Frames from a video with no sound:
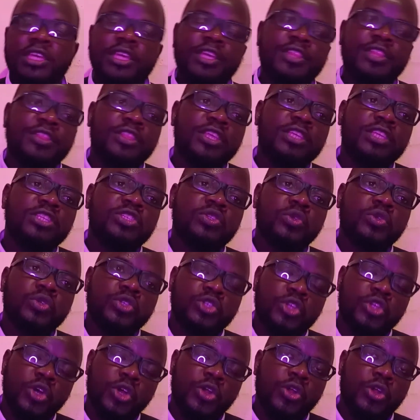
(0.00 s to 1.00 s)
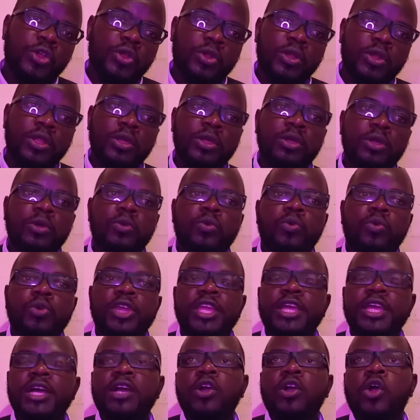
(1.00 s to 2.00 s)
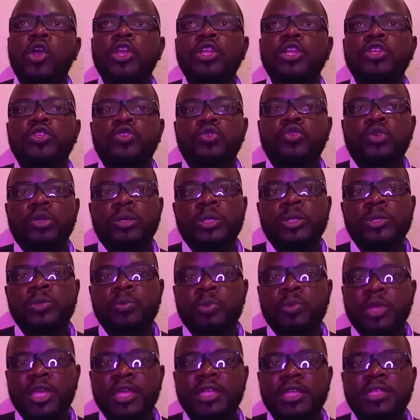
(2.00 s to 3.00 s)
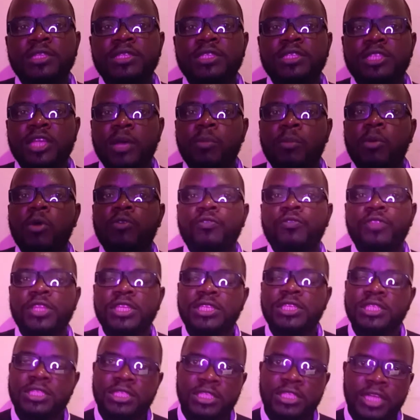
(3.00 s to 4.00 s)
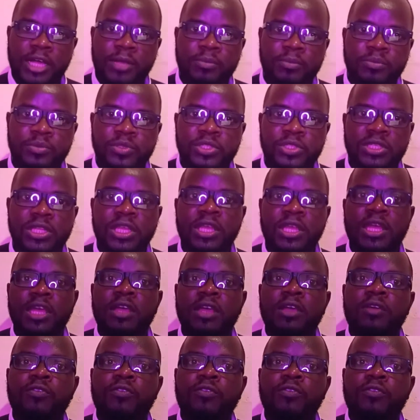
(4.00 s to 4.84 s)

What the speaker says: In this tutorial, we are going to explain some of these terms